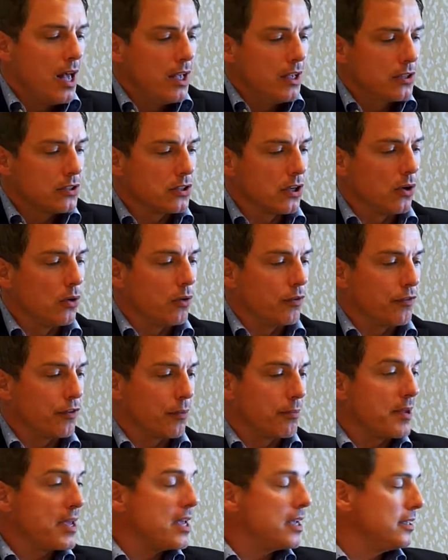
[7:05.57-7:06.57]
So for
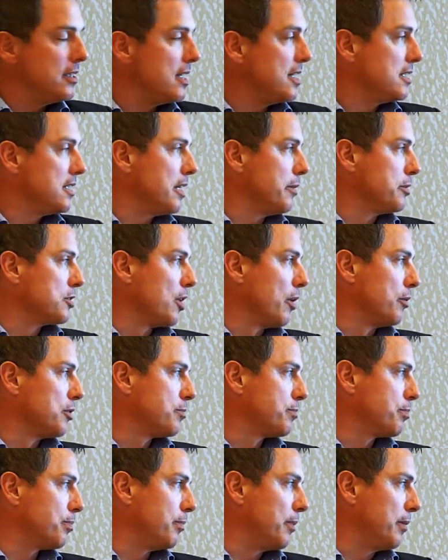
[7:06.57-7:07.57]
me, DC was always
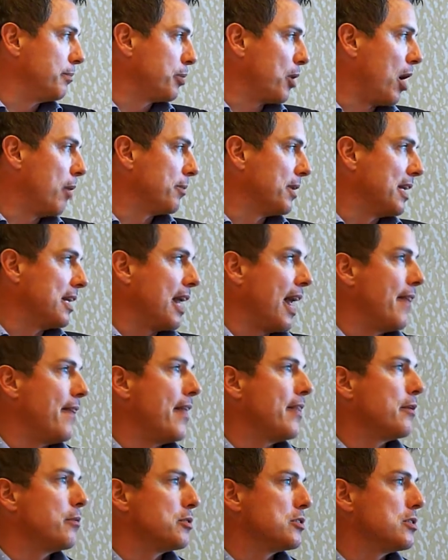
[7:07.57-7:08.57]
prominent. And
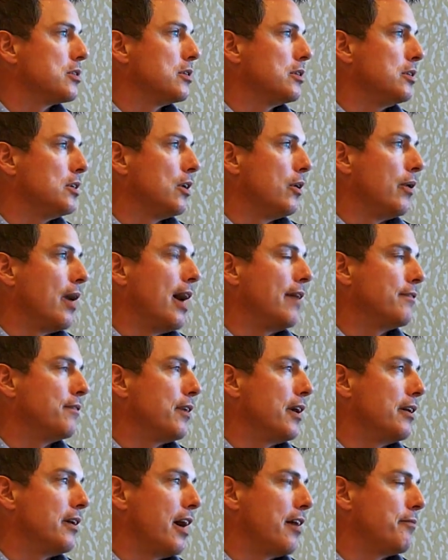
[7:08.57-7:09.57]
then there was the, you know,
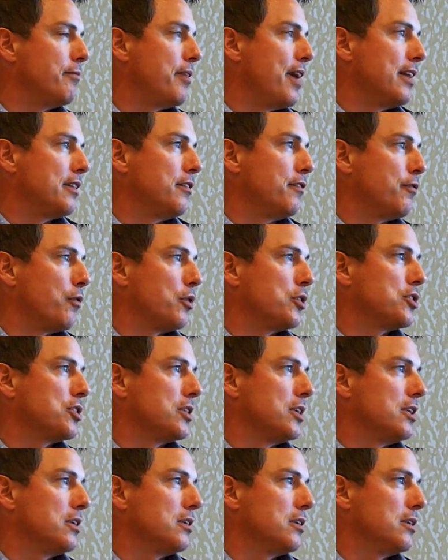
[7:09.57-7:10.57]
I've had the
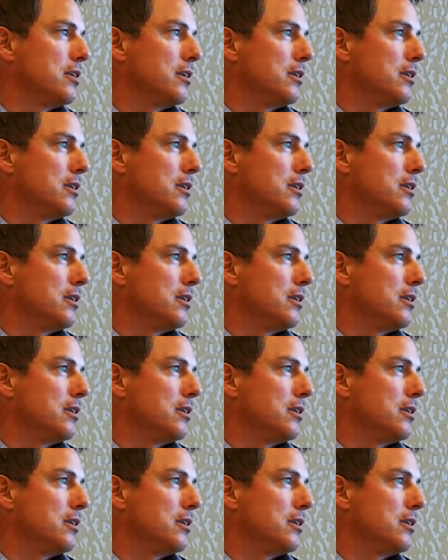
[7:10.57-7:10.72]
fortunate